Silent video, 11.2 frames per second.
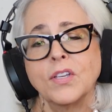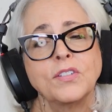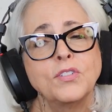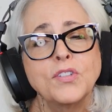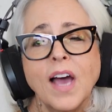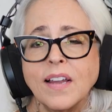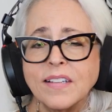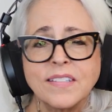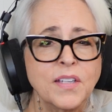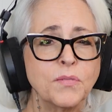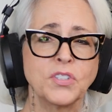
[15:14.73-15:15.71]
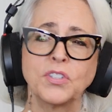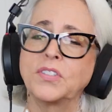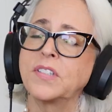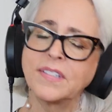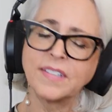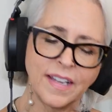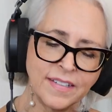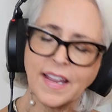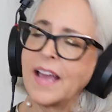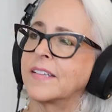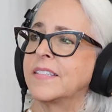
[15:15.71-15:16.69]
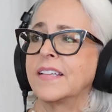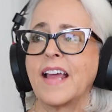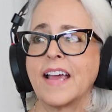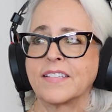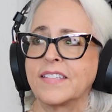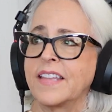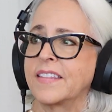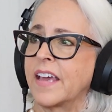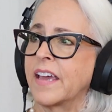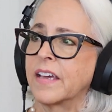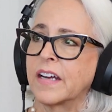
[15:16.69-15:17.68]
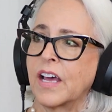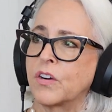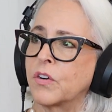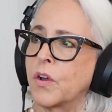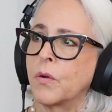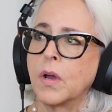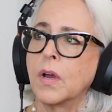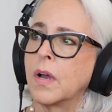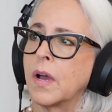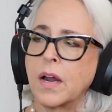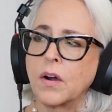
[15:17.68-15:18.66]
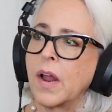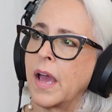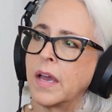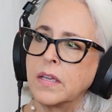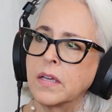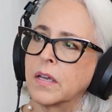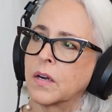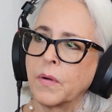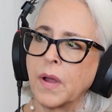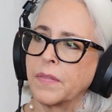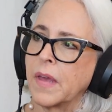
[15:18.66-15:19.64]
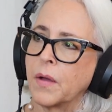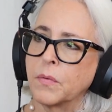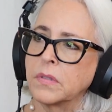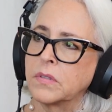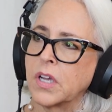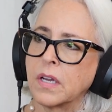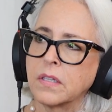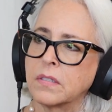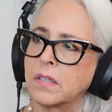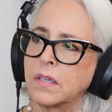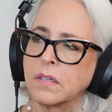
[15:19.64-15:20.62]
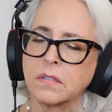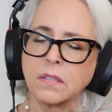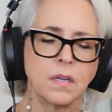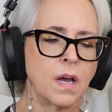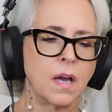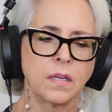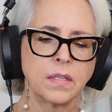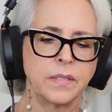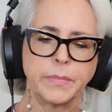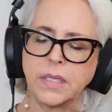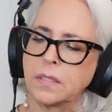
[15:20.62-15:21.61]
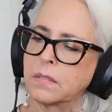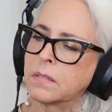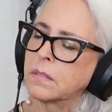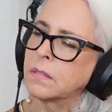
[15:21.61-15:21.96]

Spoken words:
It's jealousy, which is just a nasty, nasty thing. And I don't know. I don't know how you get around that one. Jealousy is an ugly beast.